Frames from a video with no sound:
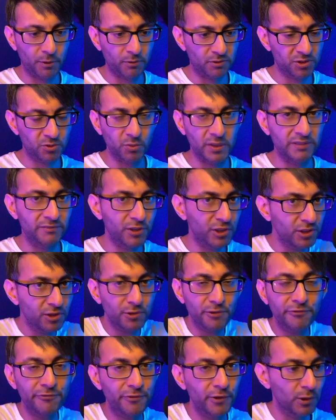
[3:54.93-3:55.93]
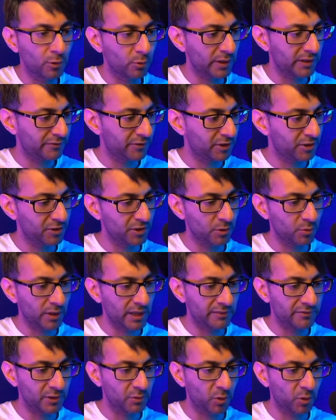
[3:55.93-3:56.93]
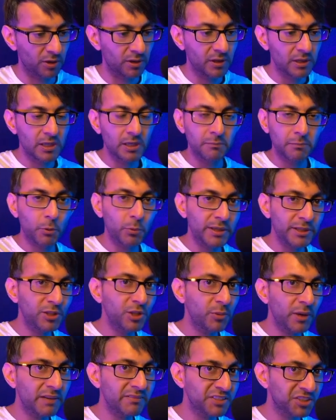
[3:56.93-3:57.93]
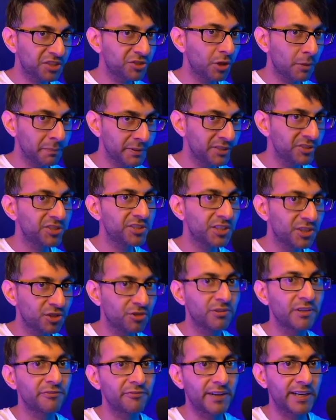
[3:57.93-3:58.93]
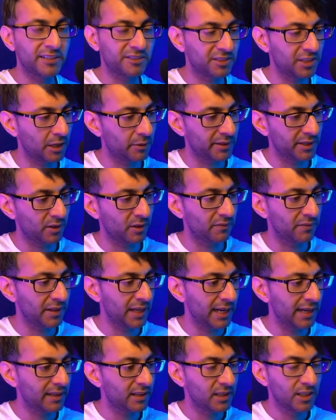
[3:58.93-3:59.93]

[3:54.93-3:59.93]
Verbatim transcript: box width. You can do full width, you can do whatever you want. But we do have a stop and stutter effect going on there.